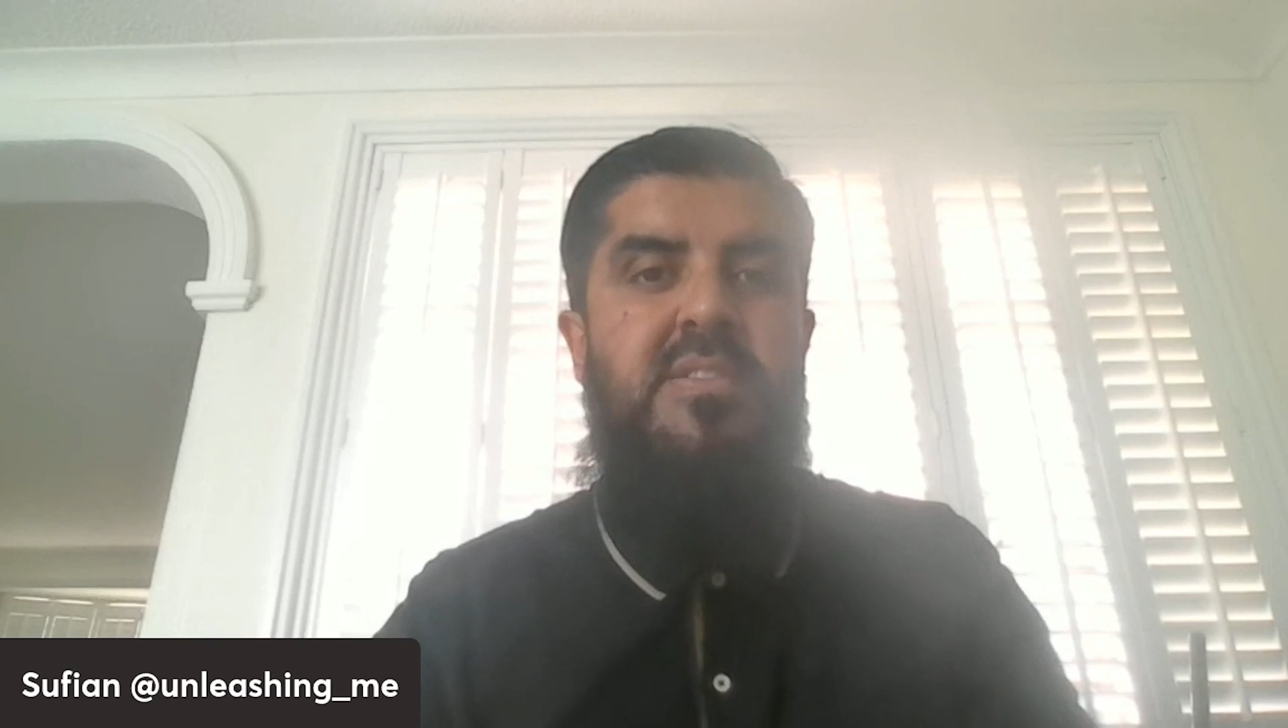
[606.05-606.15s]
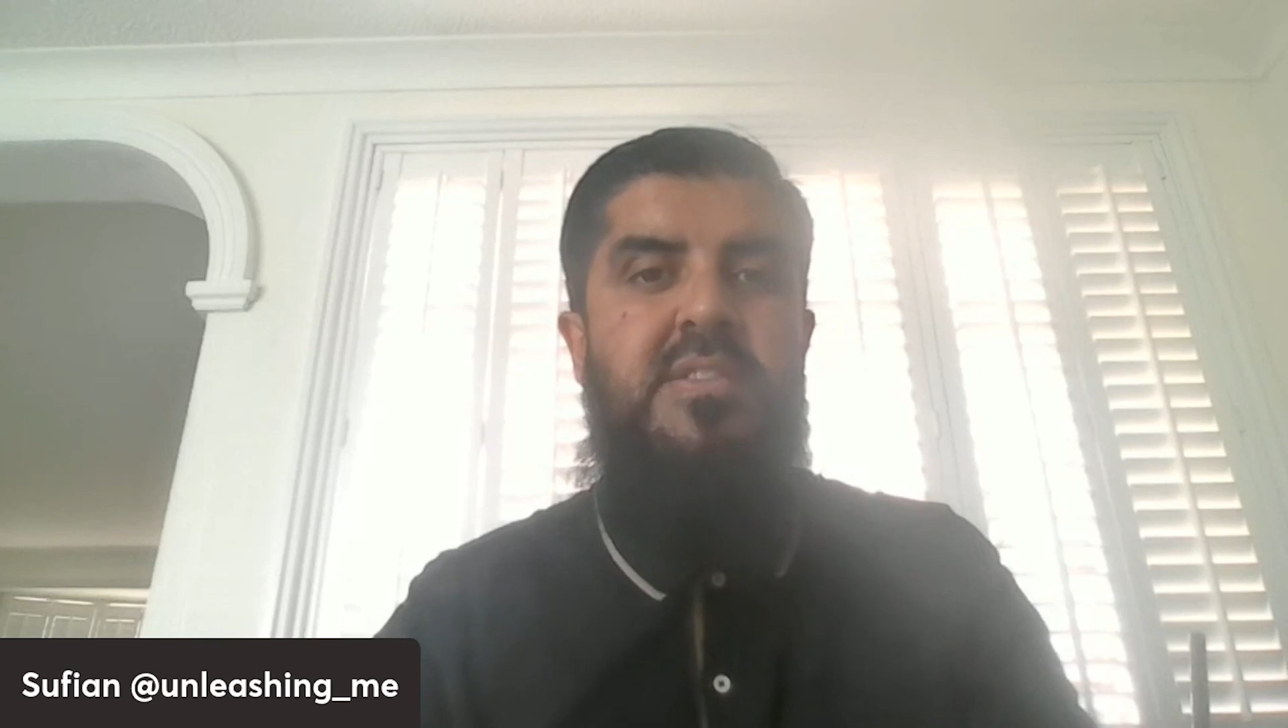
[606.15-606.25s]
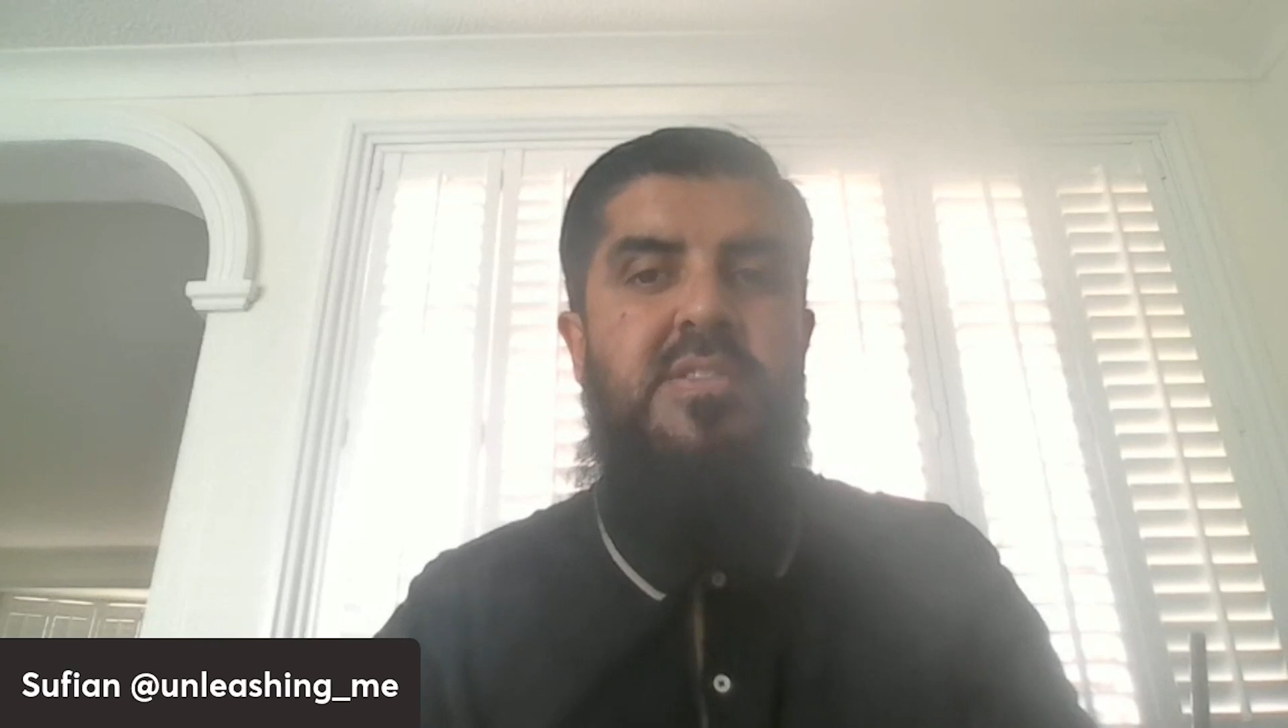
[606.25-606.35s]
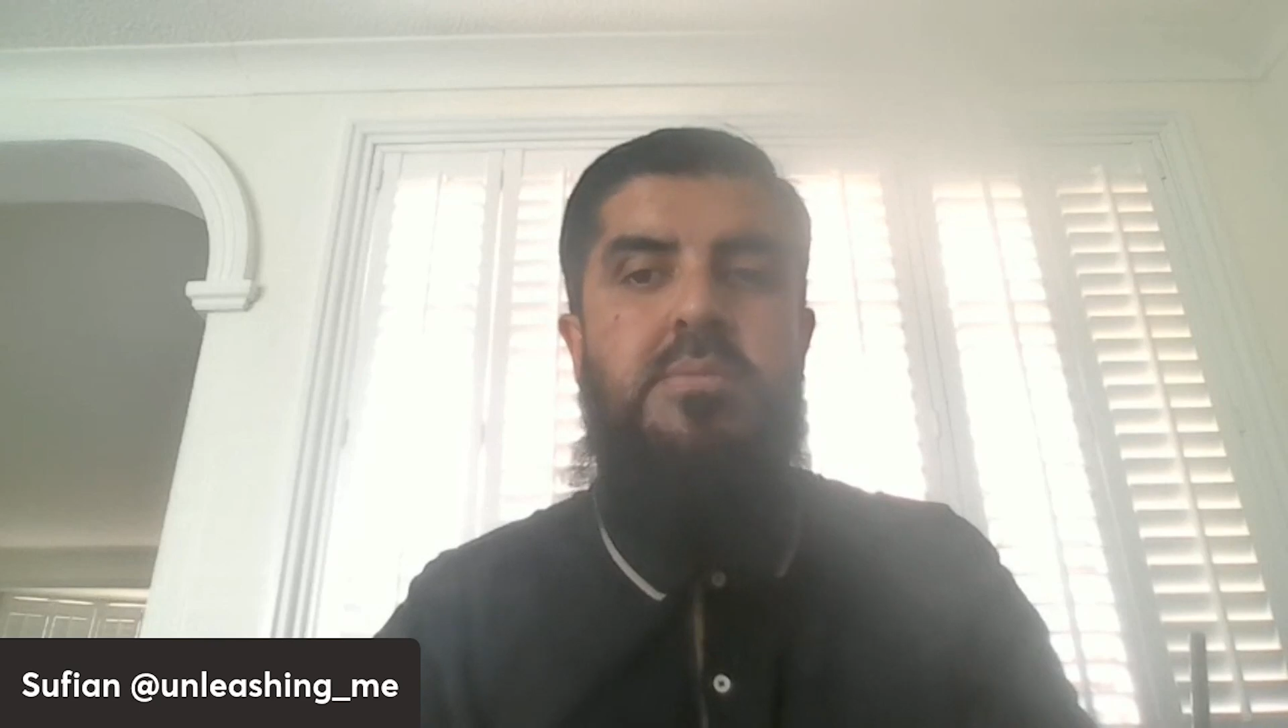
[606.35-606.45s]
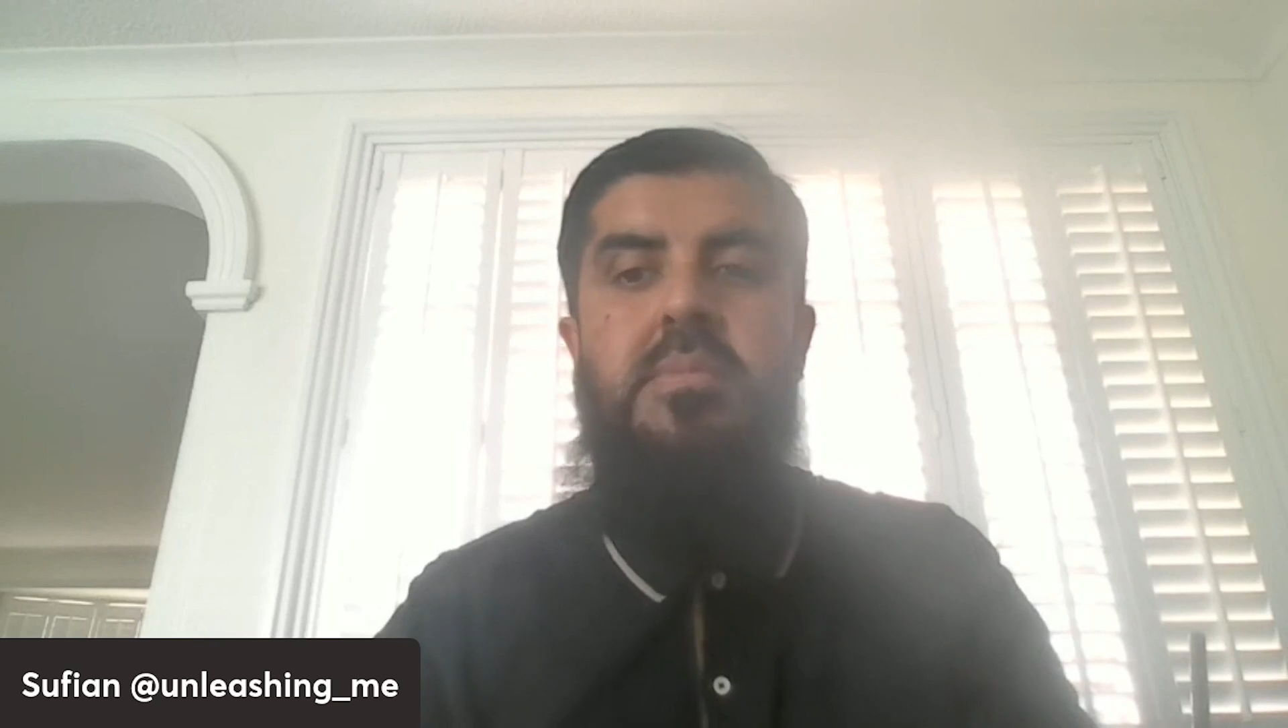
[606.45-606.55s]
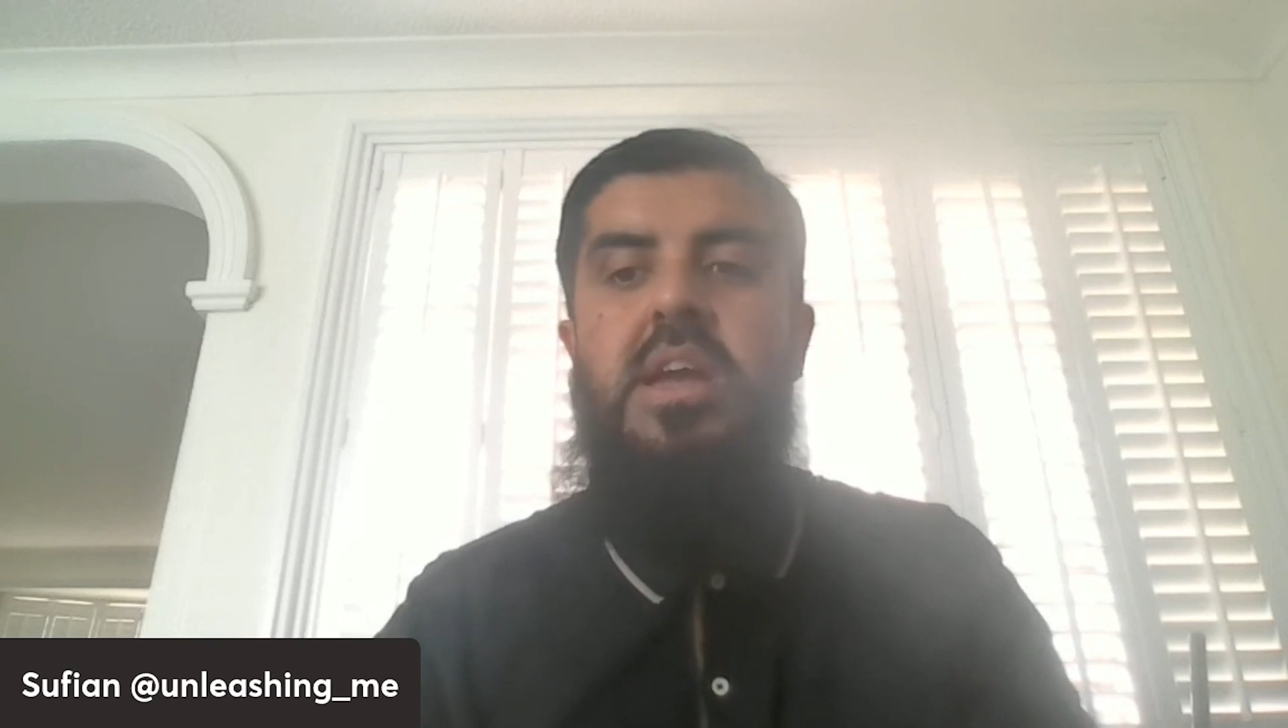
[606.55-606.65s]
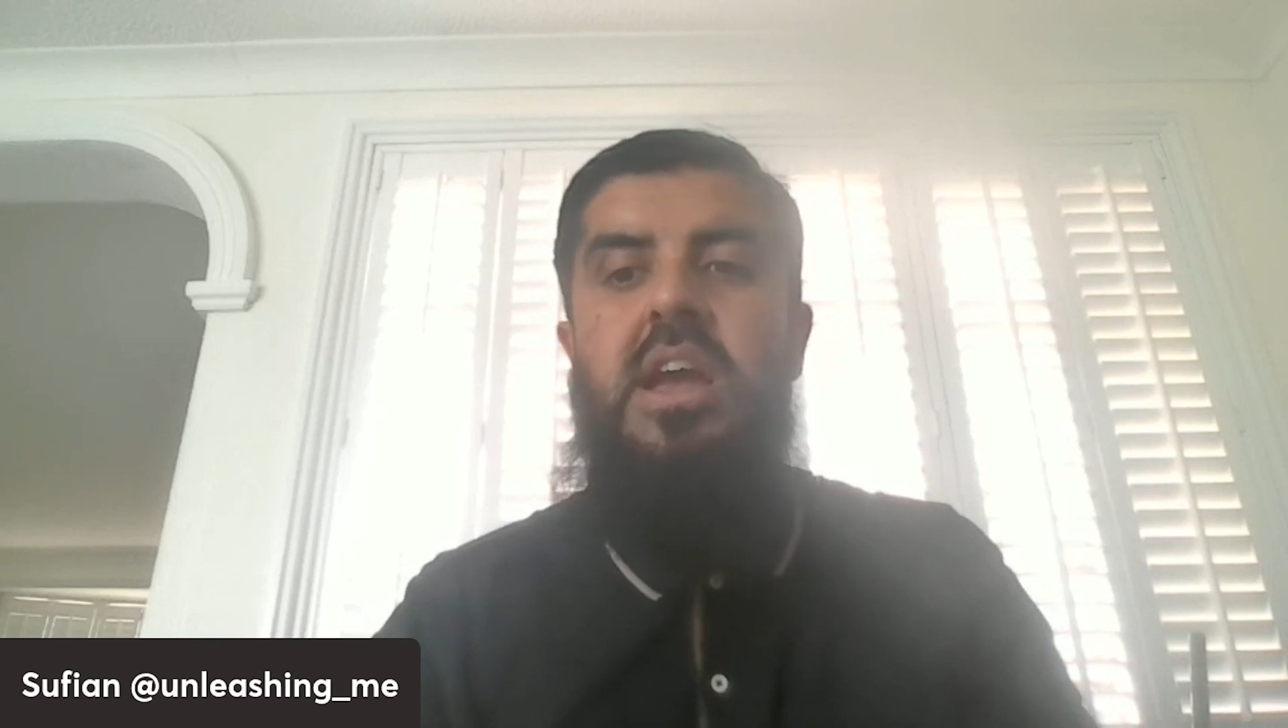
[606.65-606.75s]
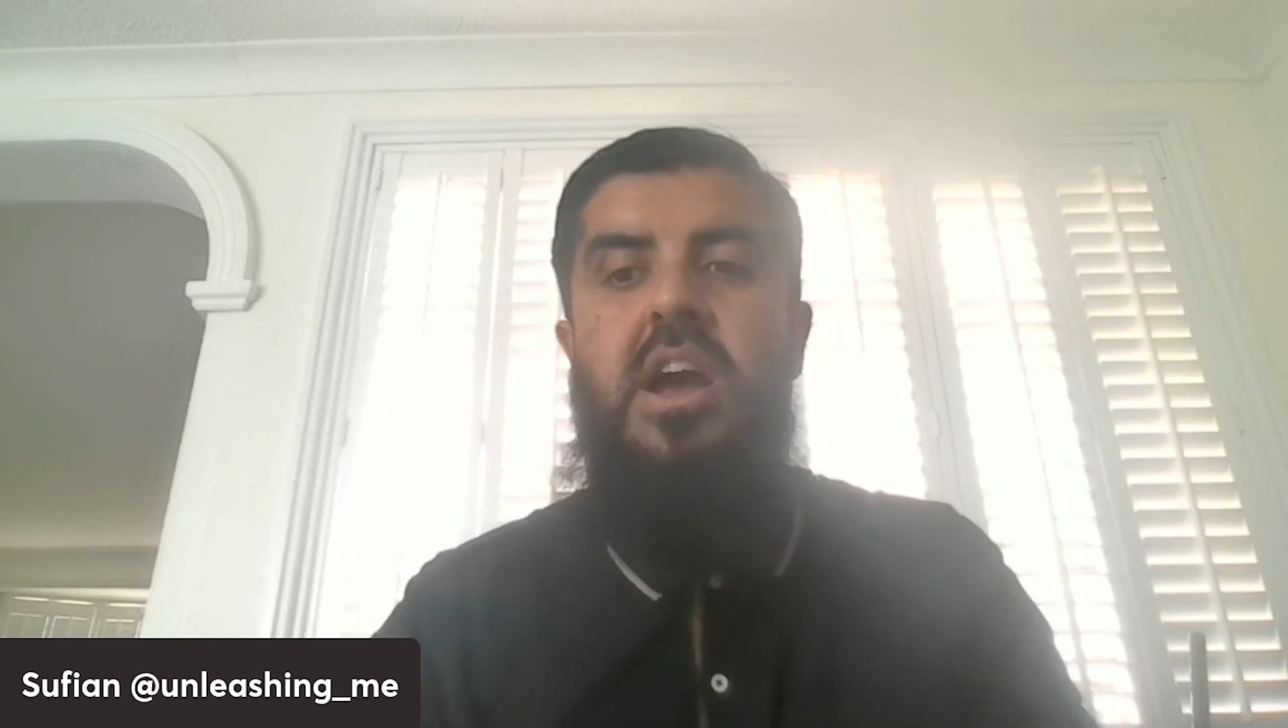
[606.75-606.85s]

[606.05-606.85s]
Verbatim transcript: system,